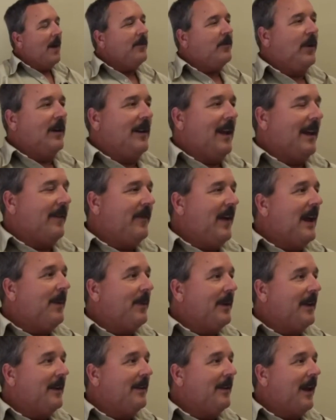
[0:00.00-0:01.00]
was treated like
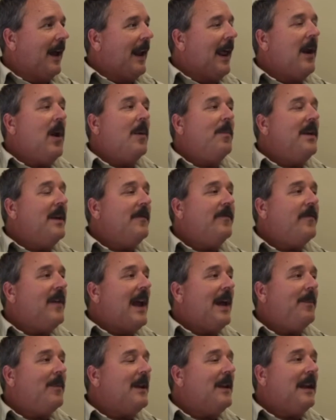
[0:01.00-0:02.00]
family, and I don't mean
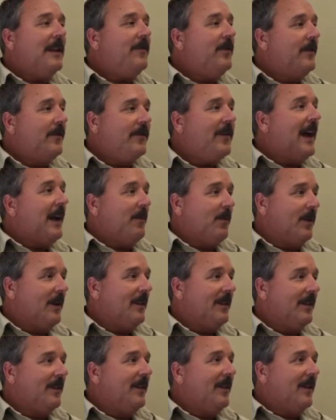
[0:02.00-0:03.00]
family that you fight
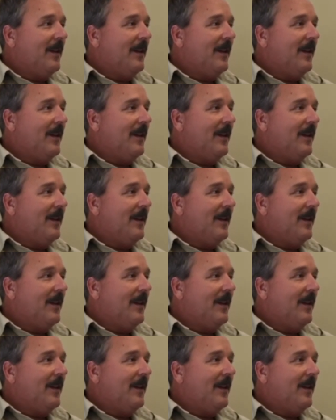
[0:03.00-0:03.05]
with.